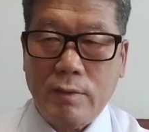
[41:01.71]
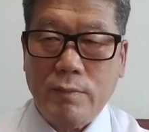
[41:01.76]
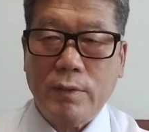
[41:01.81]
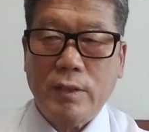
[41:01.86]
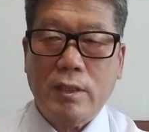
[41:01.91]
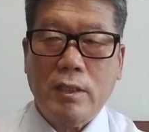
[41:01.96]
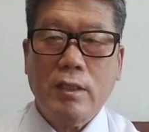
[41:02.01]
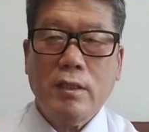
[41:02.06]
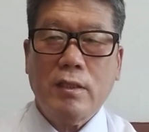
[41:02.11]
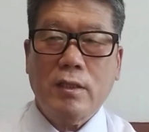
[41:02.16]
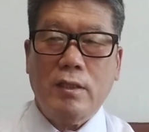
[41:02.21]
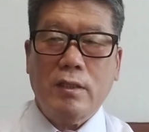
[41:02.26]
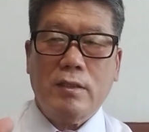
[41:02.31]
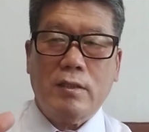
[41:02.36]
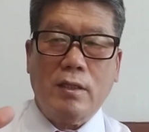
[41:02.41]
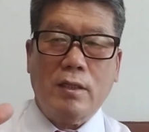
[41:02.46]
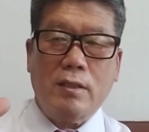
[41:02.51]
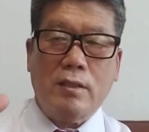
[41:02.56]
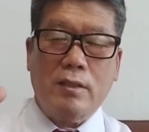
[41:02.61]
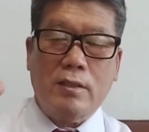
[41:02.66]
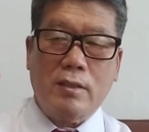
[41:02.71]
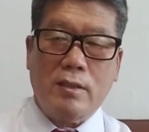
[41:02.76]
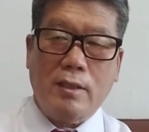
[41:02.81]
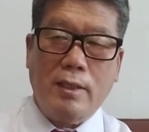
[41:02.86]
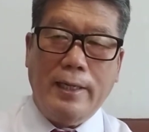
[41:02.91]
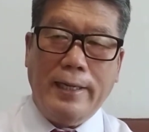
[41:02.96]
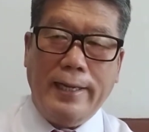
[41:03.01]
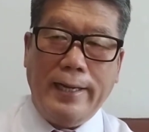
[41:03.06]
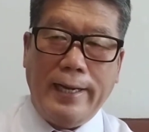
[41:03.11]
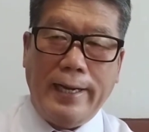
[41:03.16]
But interest rate is
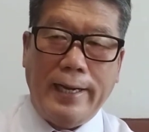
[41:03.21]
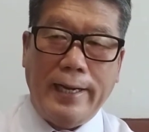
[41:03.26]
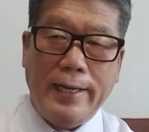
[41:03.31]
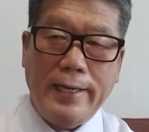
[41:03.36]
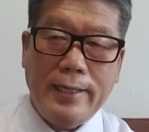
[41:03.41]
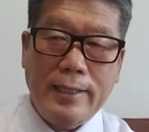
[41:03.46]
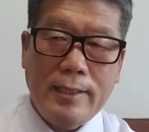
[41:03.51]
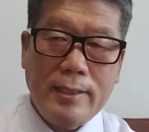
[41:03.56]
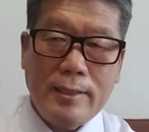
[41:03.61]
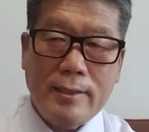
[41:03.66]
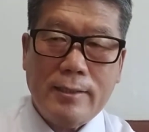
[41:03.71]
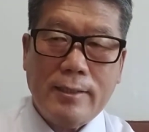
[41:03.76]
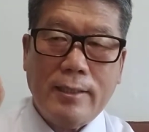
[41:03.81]
high risk,